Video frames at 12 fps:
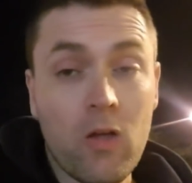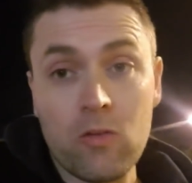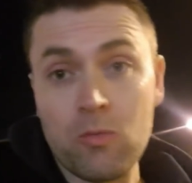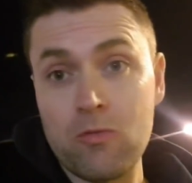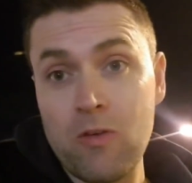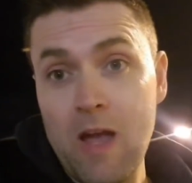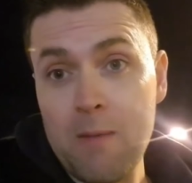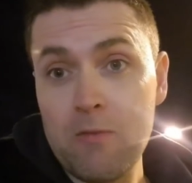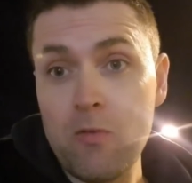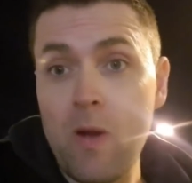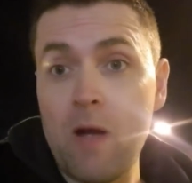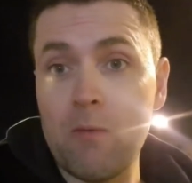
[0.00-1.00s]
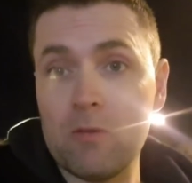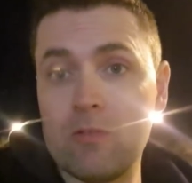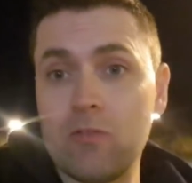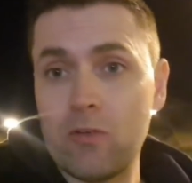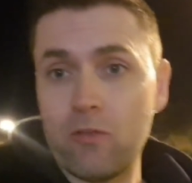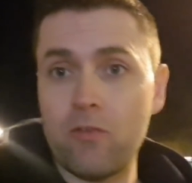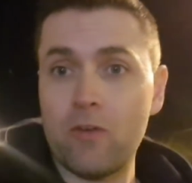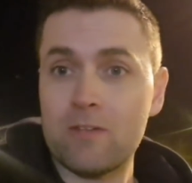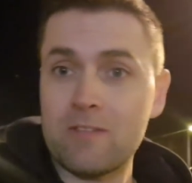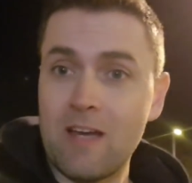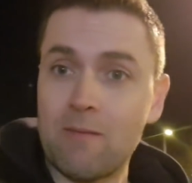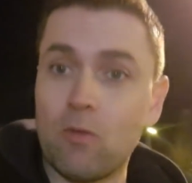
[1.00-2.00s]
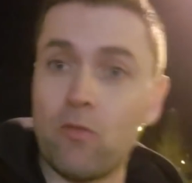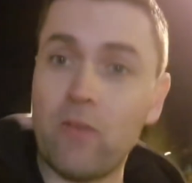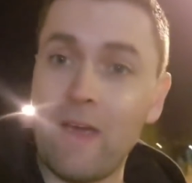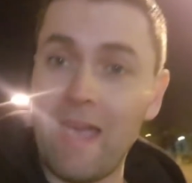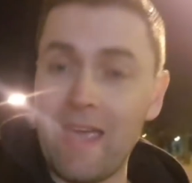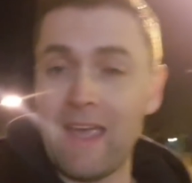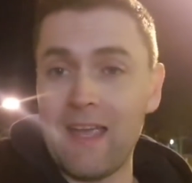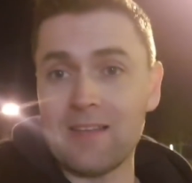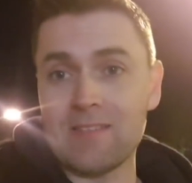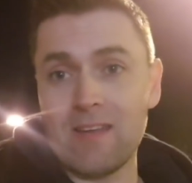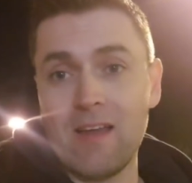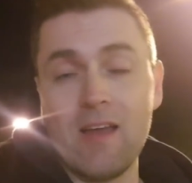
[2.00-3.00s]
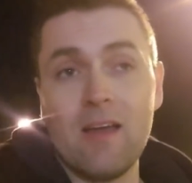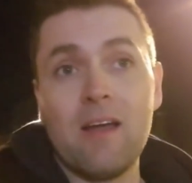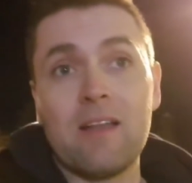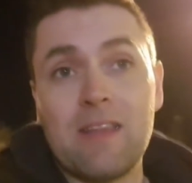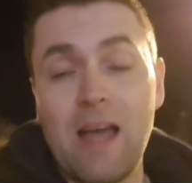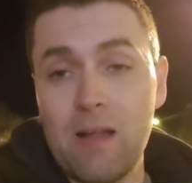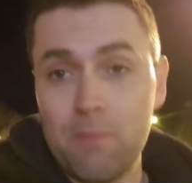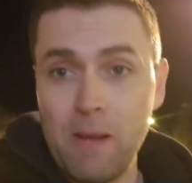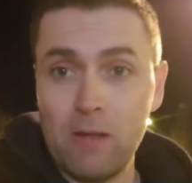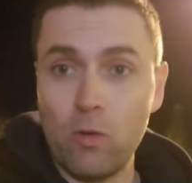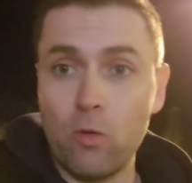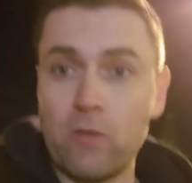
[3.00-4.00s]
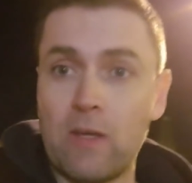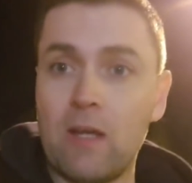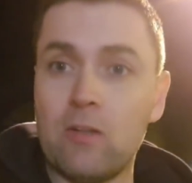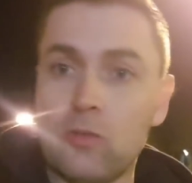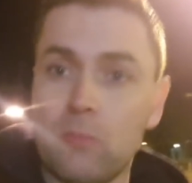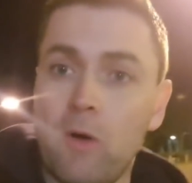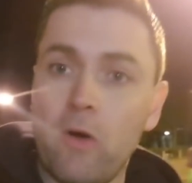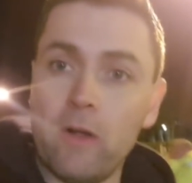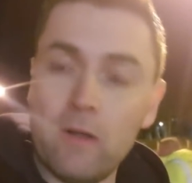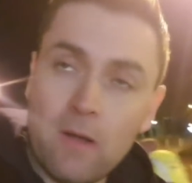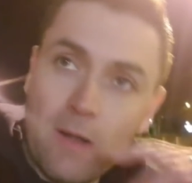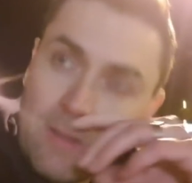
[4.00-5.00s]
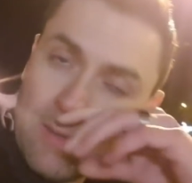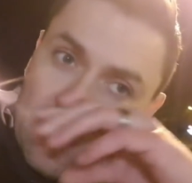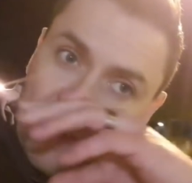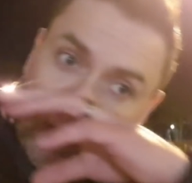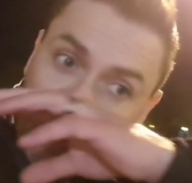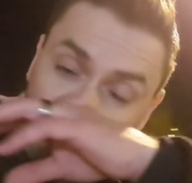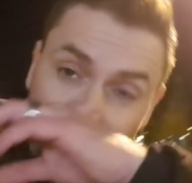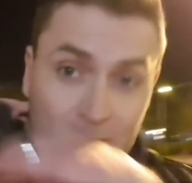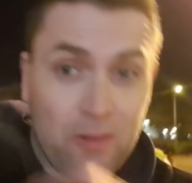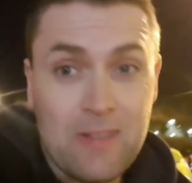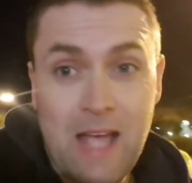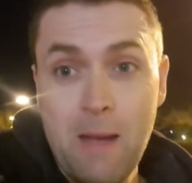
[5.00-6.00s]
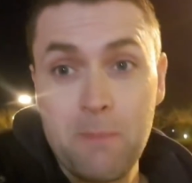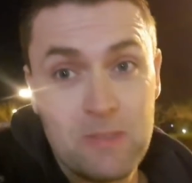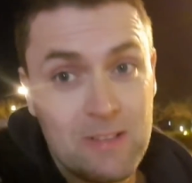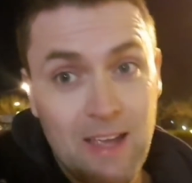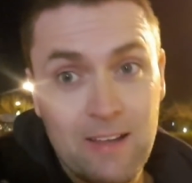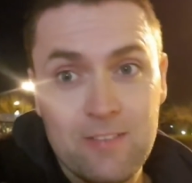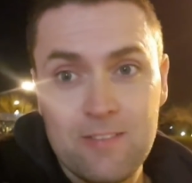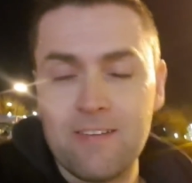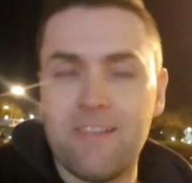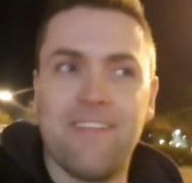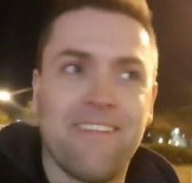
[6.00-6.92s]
Subscribe if you are watching for the first time. Don't forget, hit that bell notification button. The derby's next.